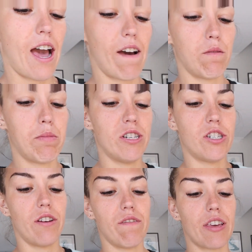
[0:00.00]
I have a
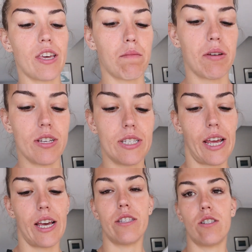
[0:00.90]
bunch of emails
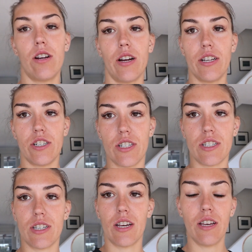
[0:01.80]
to answer and
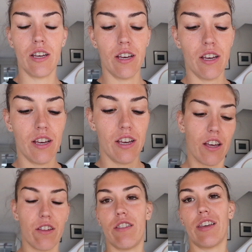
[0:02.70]
just
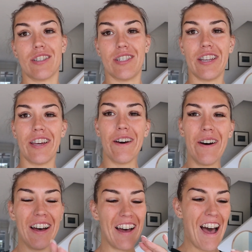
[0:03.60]
other things to
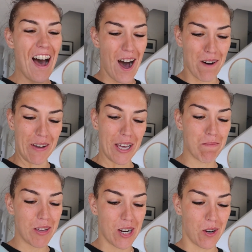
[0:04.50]
do on my
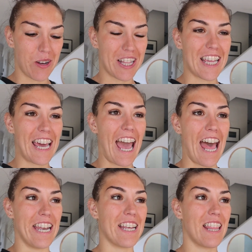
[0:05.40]
computer quickly,
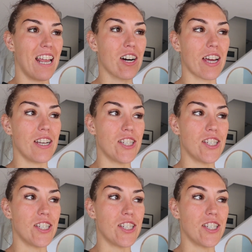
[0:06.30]
and then I'll get